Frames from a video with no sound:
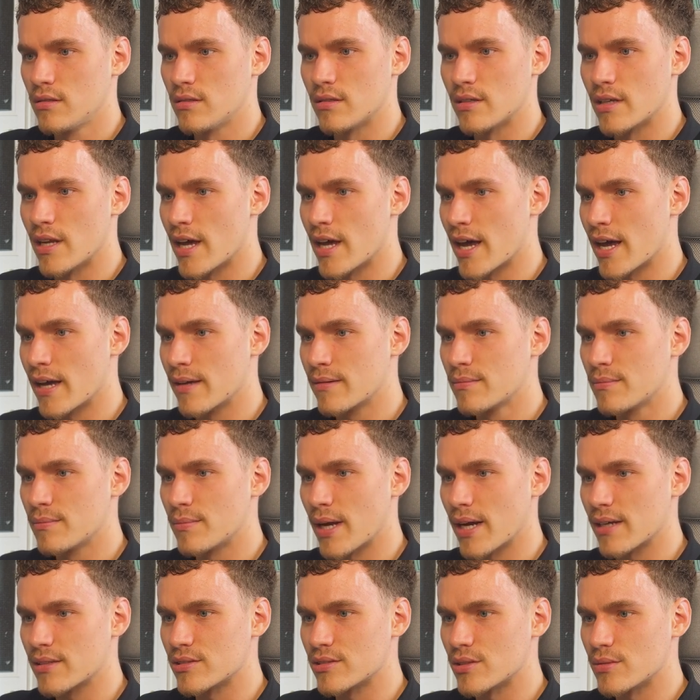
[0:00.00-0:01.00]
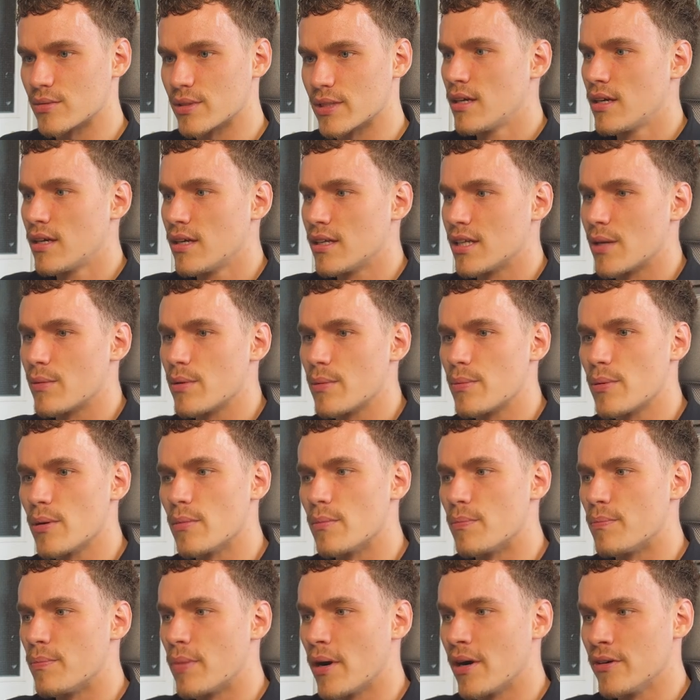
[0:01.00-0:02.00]
Nah, back to it. Let me
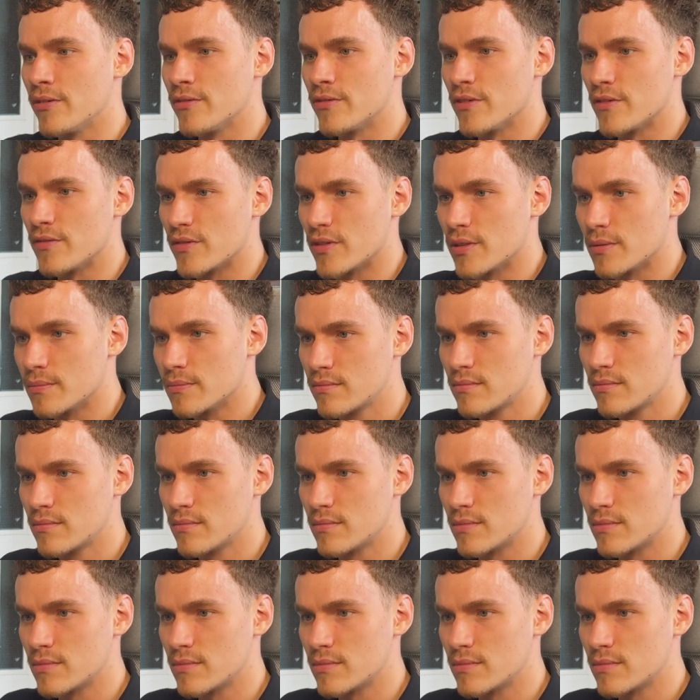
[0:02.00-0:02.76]
put both of them.